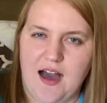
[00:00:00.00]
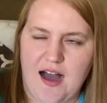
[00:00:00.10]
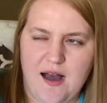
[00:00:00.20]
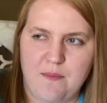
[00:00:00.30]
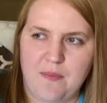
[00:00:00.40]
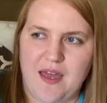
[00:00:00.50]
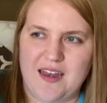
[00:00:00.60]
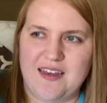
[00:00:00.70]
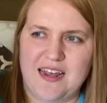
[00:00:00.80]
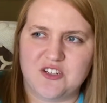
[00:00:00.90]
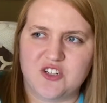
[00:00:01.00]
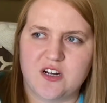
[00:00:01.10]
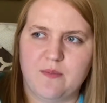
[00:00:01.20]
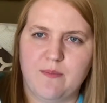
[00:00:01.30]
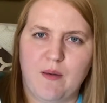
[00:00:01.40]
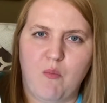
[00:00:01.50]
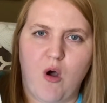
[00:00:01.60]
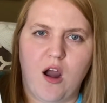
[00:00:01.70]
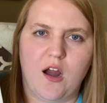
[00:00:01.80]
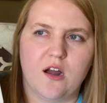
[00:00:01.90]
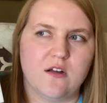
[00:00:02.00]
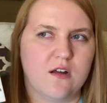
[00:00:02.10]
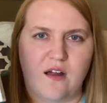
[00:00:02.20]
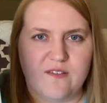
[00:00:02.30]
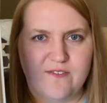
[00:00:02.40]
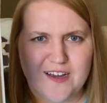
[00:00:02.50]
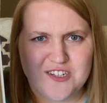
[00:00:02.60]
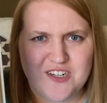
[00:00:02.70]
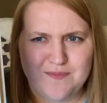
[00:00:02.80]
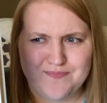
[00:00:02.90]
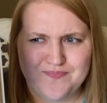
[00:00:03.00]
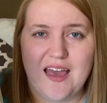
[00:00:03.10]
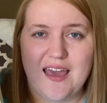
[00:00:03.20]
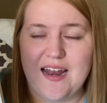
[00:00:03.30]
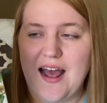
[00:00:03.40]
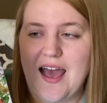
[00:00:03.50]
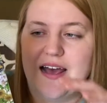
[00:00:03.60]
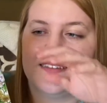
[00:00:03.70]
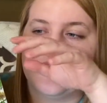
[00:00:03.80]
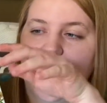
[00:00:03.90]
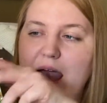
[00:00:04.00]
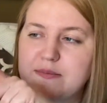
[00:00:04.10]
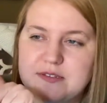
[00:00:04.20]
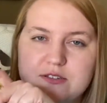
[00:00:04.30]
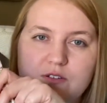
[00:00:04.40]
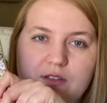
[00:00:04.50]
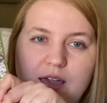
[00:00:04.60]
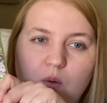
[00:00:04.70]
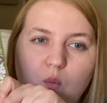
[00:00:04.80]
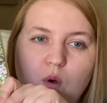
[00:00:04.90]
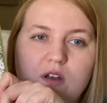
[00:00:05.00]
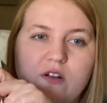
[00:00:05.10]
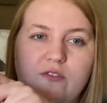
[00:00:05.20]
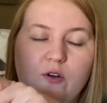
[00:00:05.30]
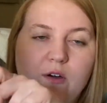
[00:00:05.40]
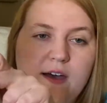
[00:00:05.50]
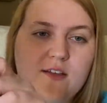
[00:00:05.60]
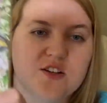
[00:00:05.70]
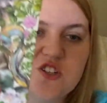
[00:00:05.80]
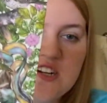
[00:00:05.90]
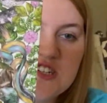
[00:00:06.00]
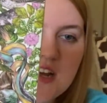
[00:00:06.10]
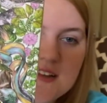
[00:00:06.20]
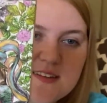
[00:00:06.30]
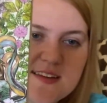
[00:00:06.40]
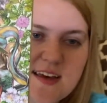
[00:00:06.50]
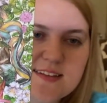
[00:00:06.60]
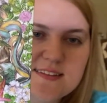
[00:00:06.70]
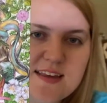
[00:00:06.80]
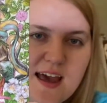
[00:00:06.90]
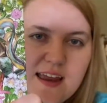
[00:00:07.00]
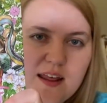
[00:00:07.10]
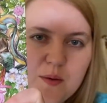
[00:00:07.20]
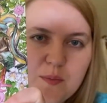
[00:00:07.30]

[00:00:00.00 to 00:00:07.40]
um, nature memoir nonfiction. It has absolutely wonderful illustrations inside.